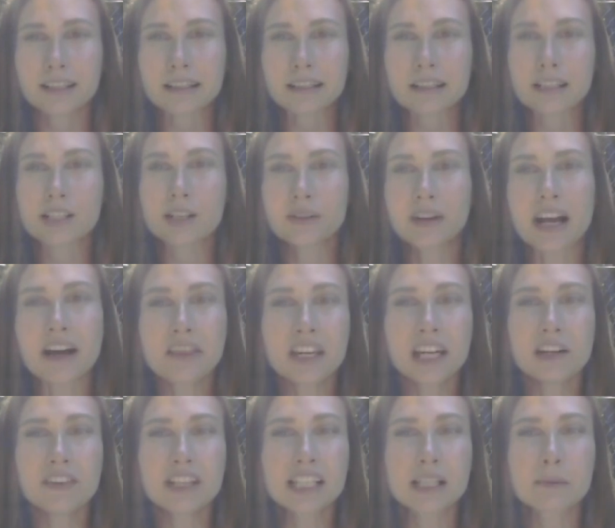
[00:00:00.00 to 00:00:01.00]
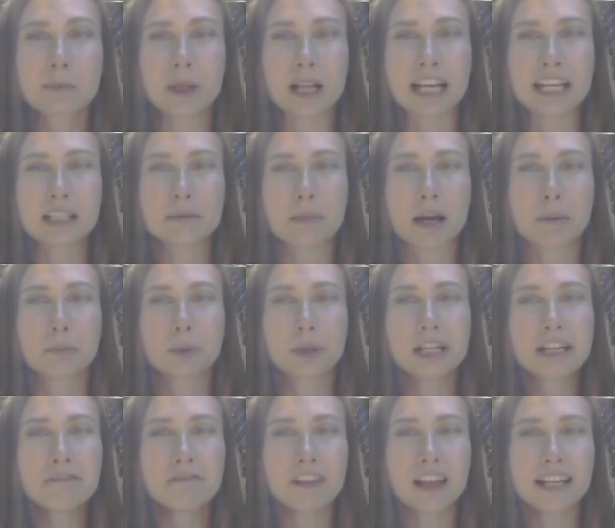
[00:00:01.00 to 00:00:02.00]
So now that I've explained my
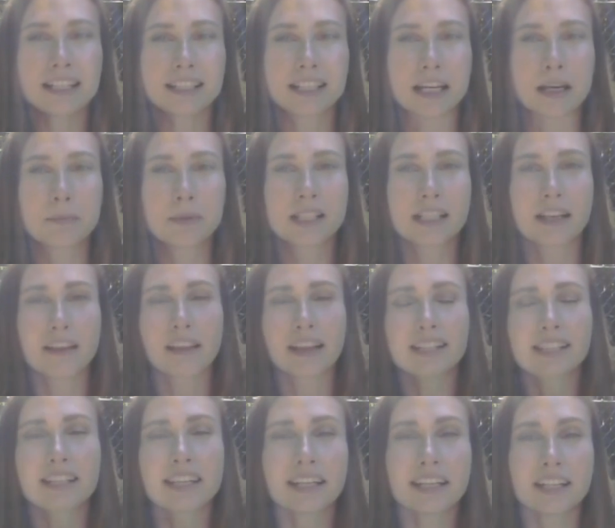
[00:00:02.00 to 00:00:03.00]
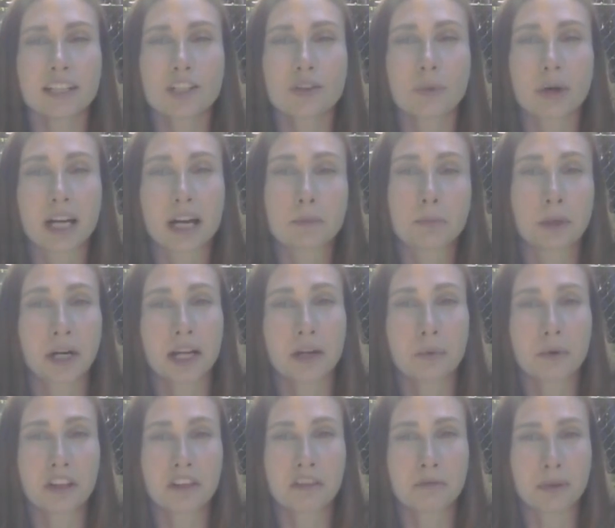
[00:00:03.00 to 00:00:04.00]
pre-flight tips, let's get into what I bring
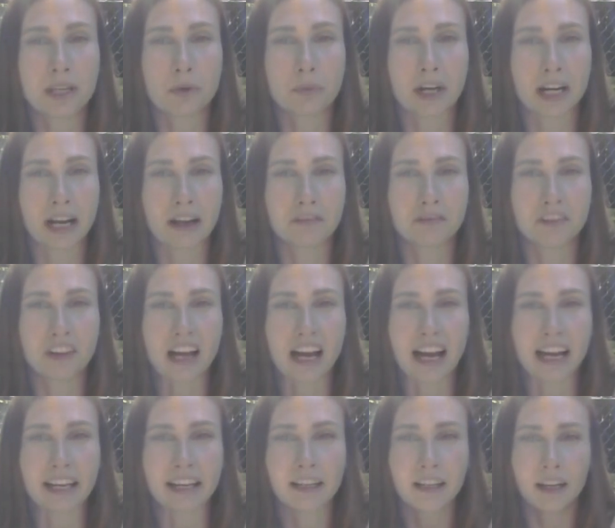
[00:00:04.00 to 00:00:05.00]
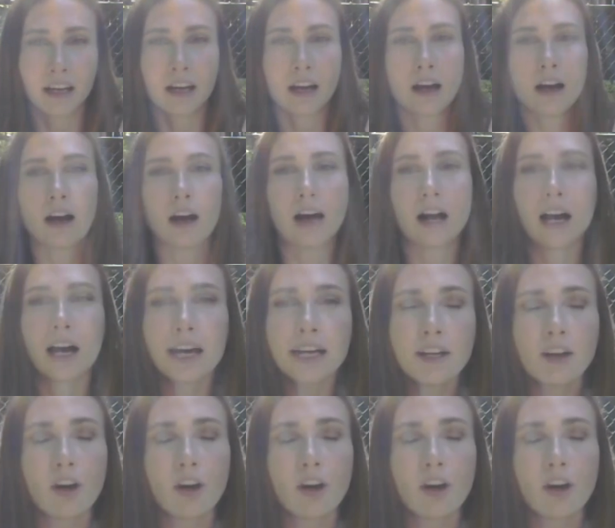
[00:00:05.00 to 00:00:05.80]
with me when I fly. I